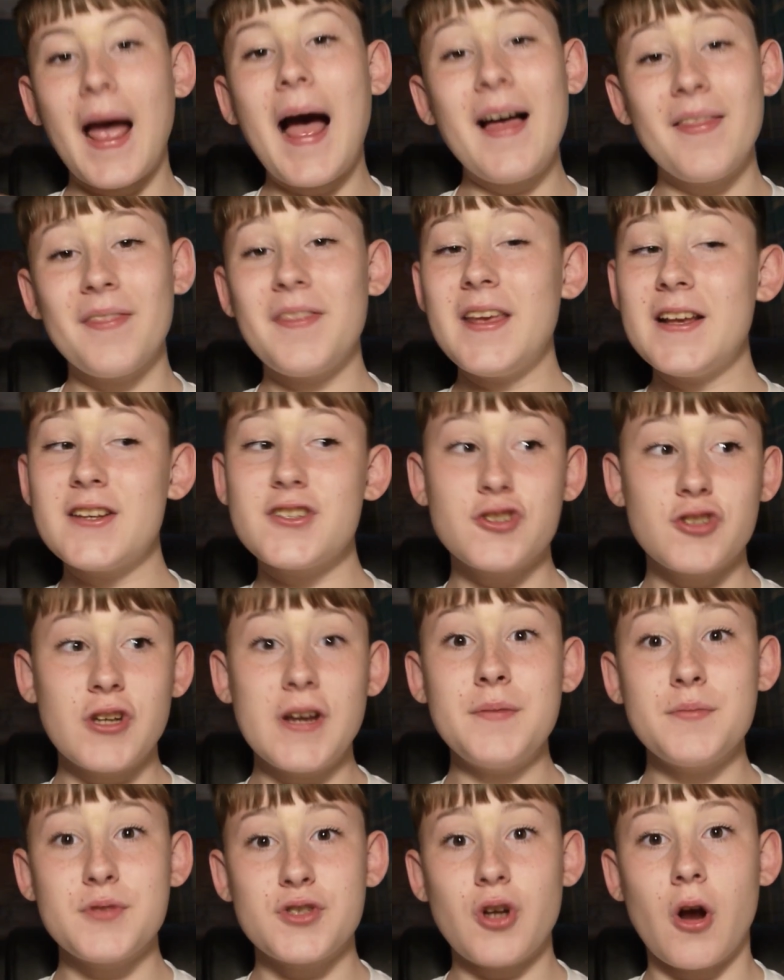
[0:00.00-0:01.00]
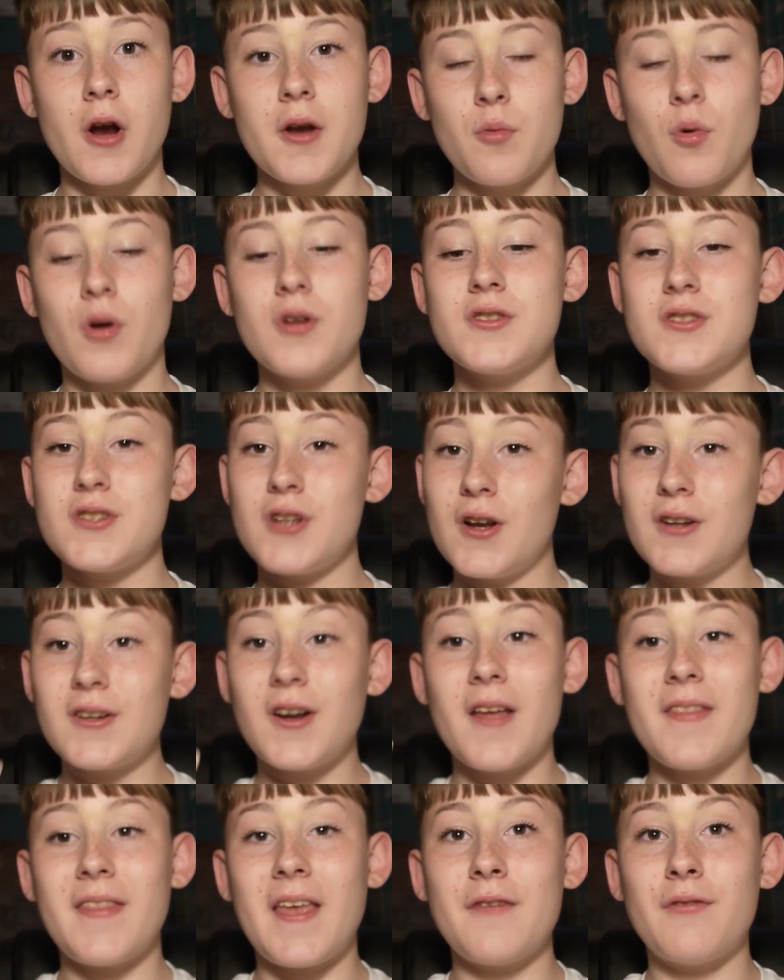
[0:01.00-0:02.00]
and the extreme shine ones looked
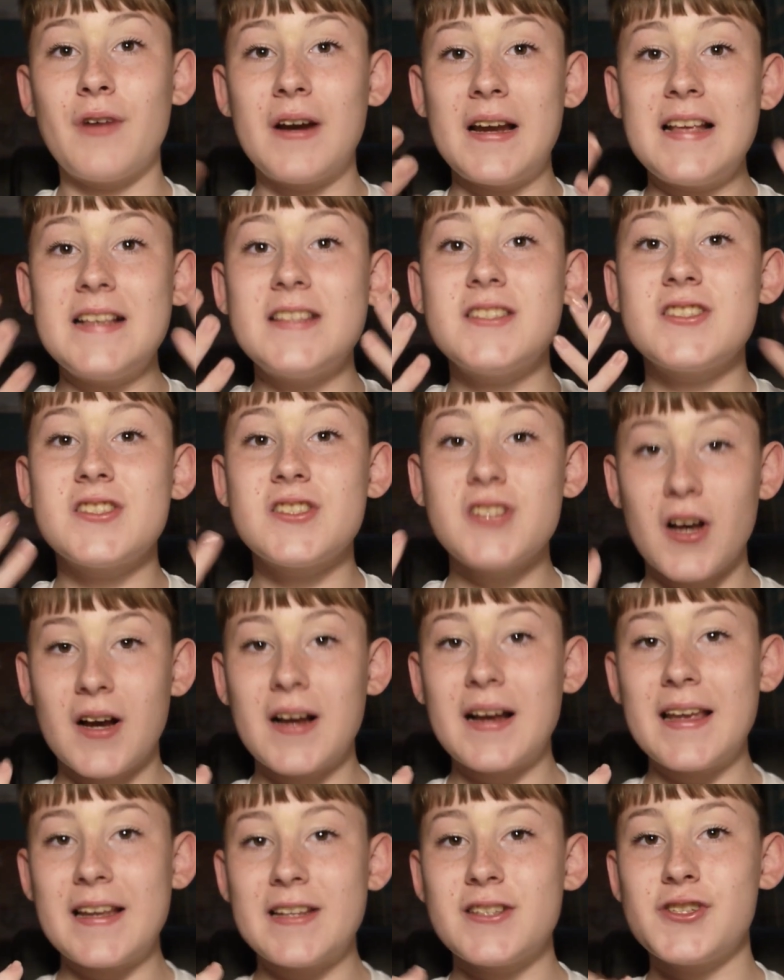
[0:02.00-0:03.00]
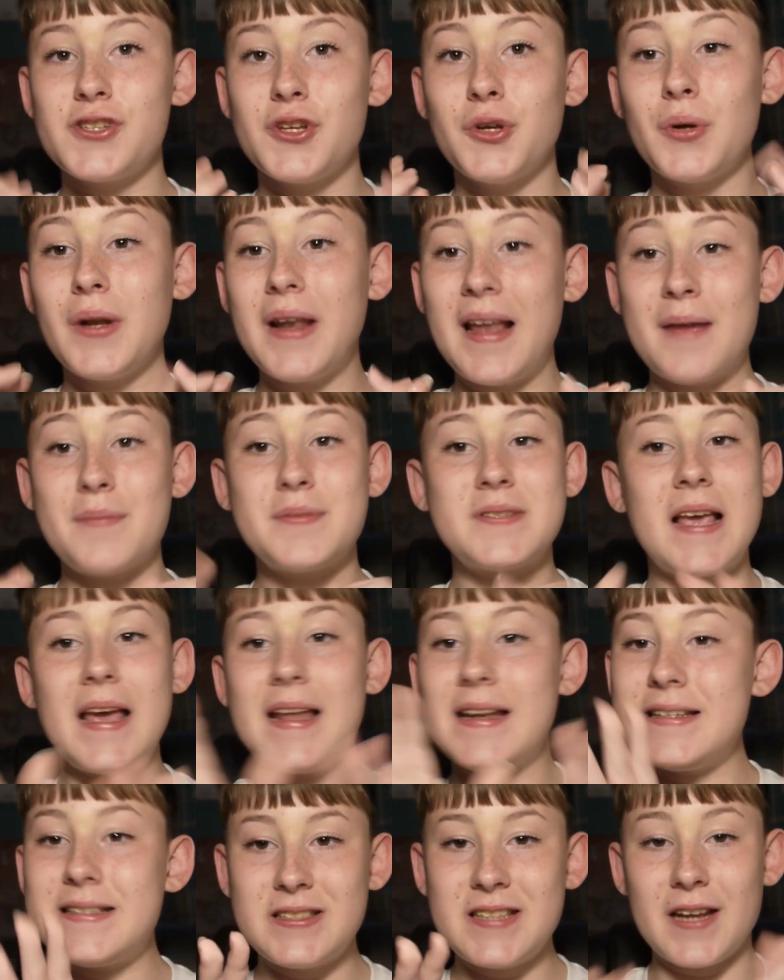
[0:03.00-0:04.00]
like they really sunk into your lips
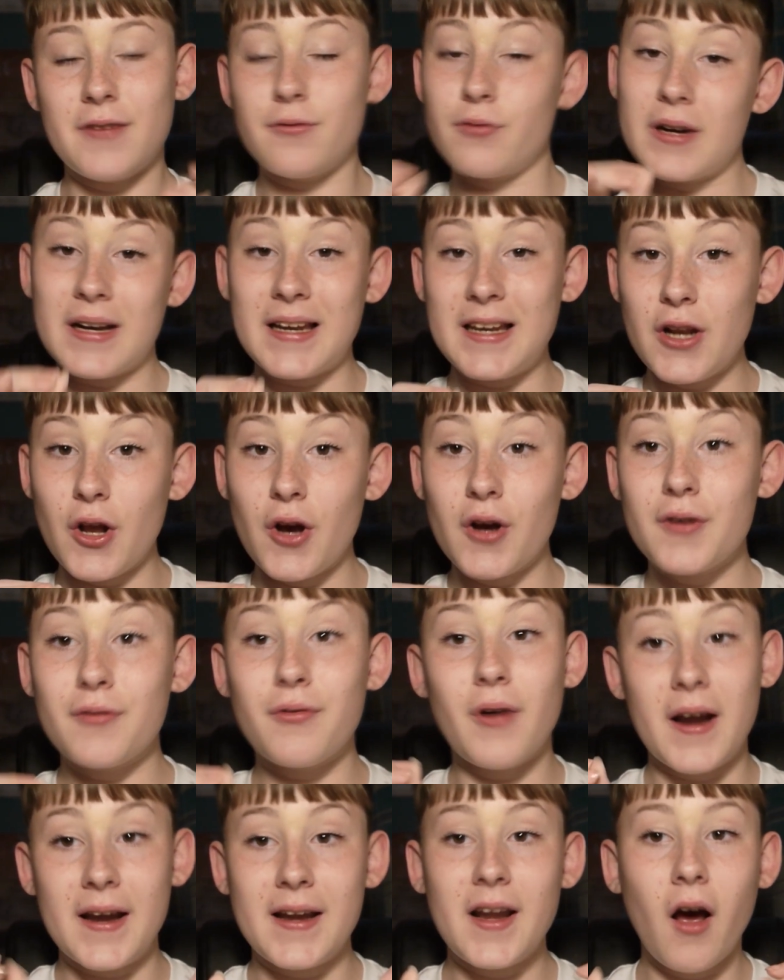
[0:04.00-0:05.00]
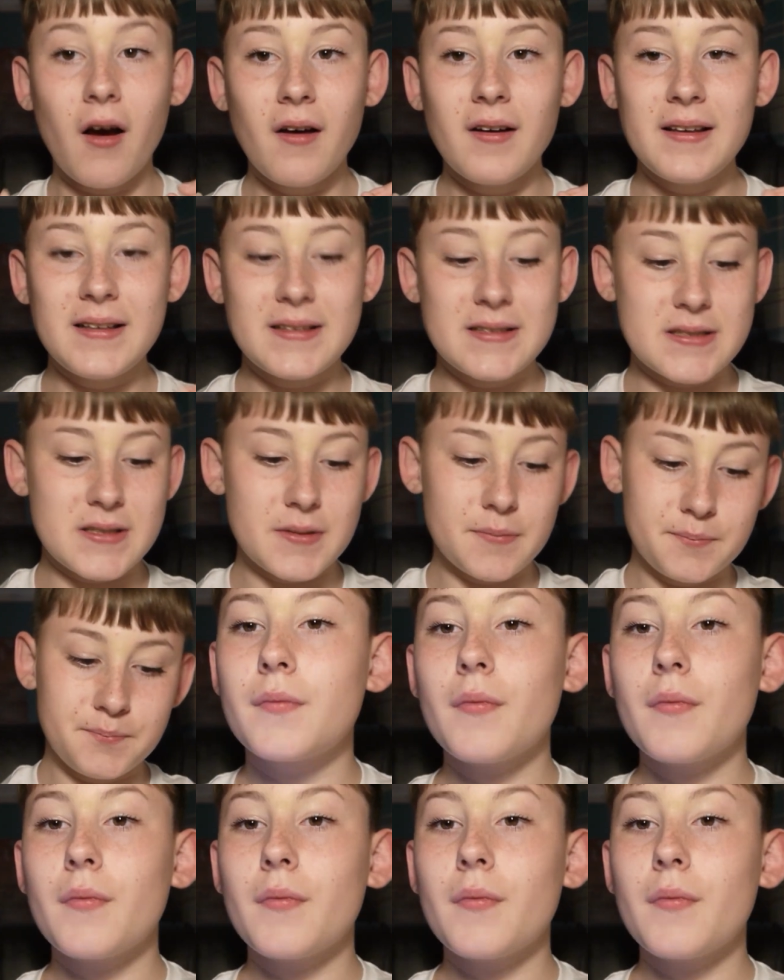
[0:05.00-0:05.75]
and didn't really look very nice.